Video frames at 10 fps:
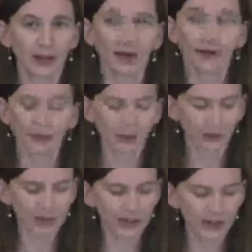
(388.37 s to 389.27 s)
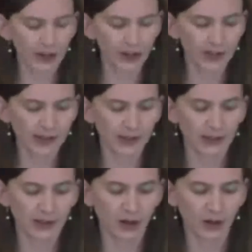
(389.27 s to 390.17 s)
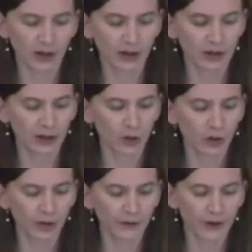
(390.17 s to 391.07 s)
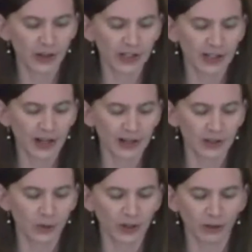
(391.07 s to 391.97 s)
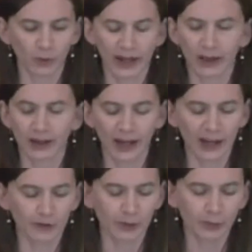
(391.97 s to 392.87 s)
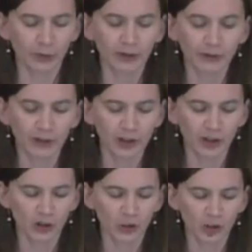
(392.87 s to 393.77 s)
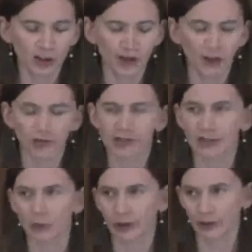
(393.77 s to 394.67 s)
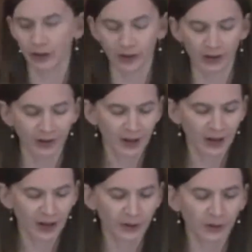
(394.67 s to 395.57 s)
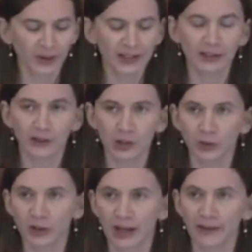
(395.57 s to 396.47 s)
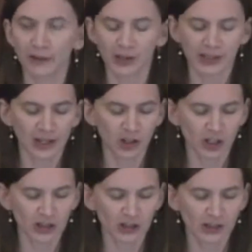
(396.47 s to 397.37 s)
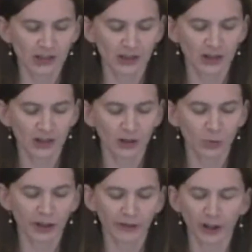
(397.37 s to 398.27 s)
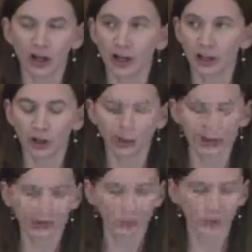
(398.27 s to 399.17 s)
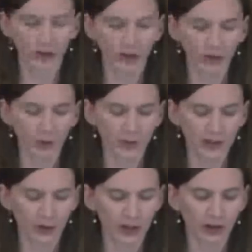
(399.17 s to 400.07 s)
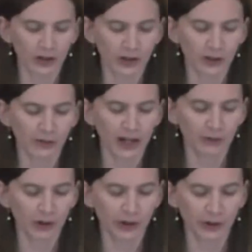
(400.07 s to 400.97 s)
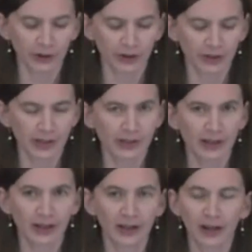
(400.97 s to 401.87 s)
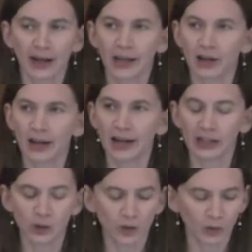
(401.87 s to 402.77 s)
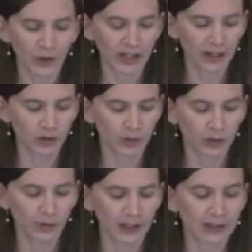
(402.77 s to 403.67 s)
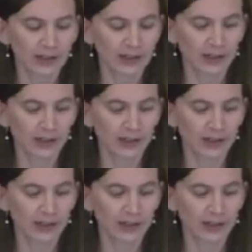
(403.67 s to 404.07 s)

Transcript: In the 3 years since Nicole first connected with Awake, I have been privileged to walk closely with her through individual conversations, one of our ongoing support groups that we call Survivor Circles, and our annual weekend retreat.